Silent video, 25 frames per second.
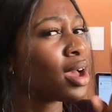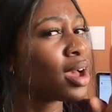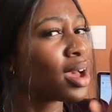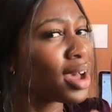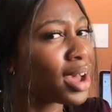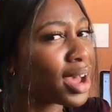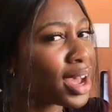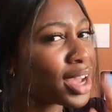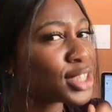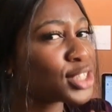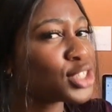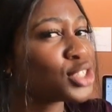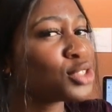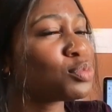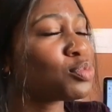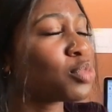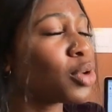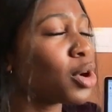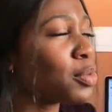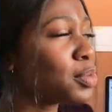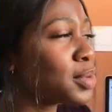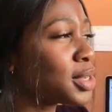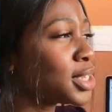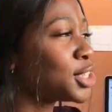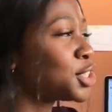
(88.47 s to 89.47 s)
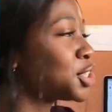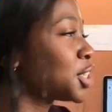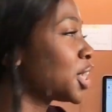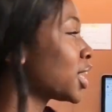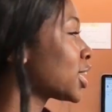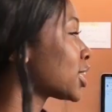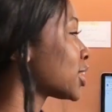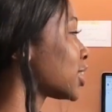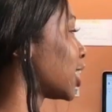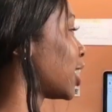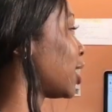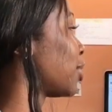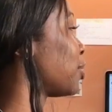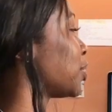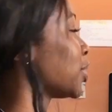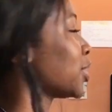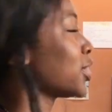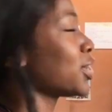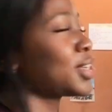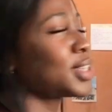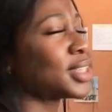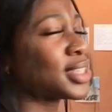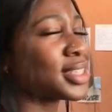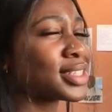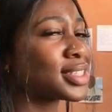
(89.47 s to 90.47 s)
I should probably check that,
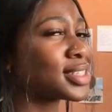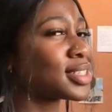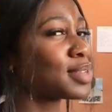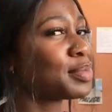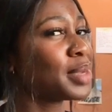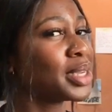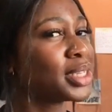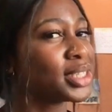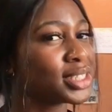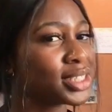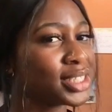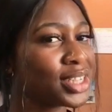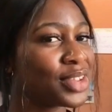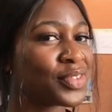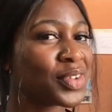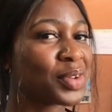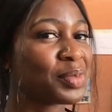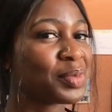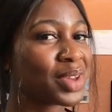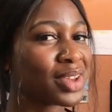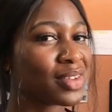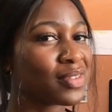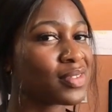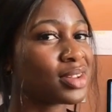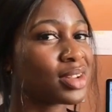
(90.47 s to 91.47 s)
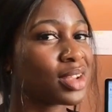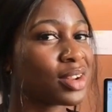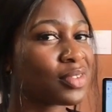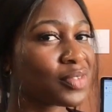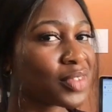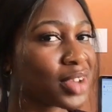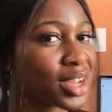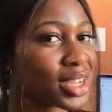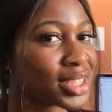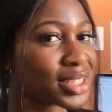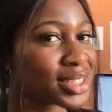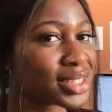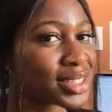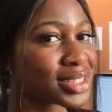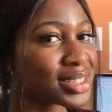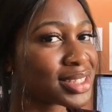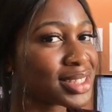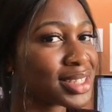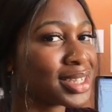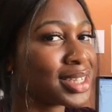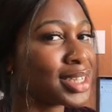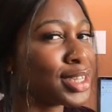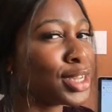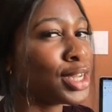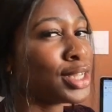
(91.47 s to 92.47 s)
because imagine if I'm giving advice
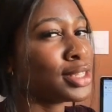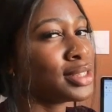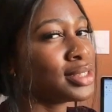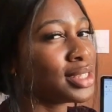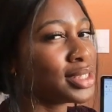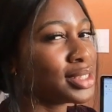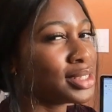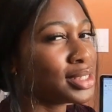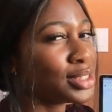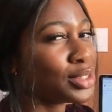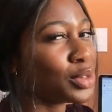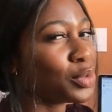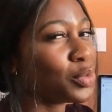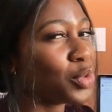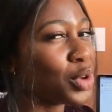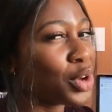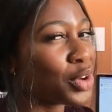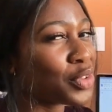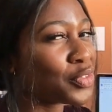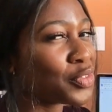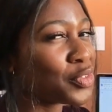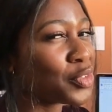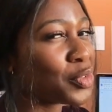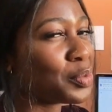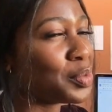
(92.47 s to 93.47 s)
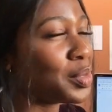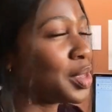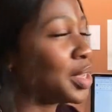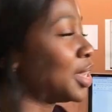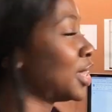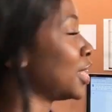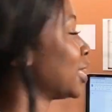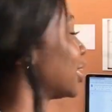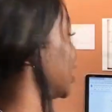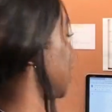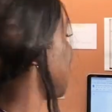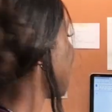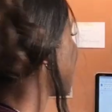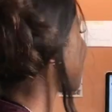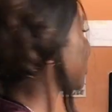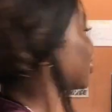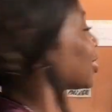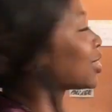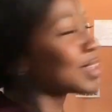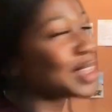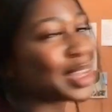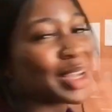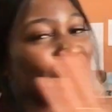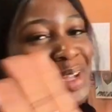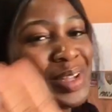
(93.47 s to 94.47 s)
that didn't work for me.
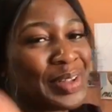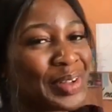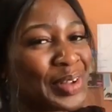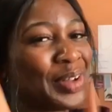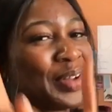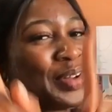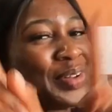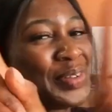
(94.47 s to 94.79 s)
Okay,